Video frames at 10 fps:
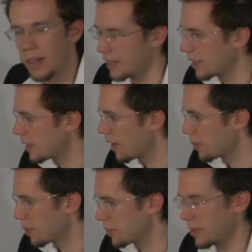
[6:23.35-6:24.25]
And that's how I
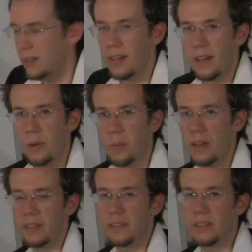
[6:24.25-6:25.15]
remember
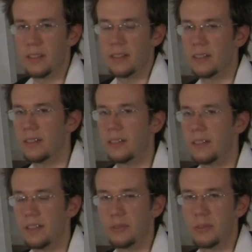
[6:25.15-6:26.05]
what
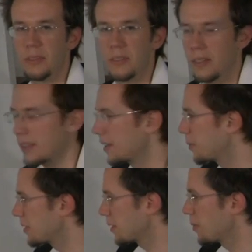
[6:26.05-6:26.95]
the interval,
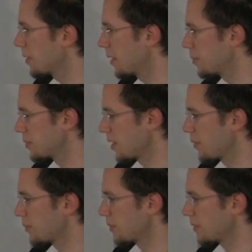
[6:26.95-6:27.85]
like what the chord numbers
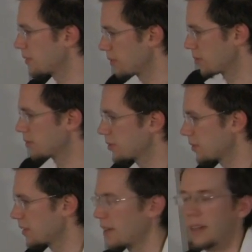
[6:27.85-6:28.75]
are for
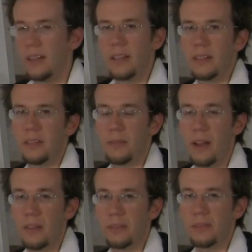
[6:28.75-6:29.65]
those, the
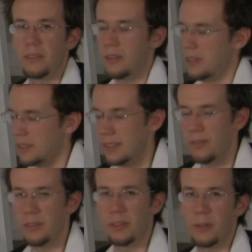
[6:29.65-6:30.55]
5 or the
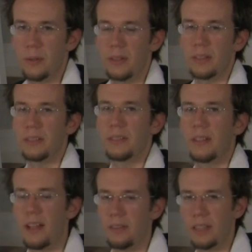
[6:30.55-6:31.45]
7th chord
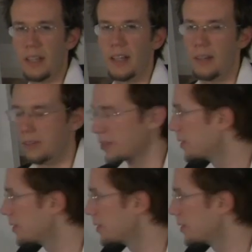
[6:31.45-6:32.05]
kind of layout.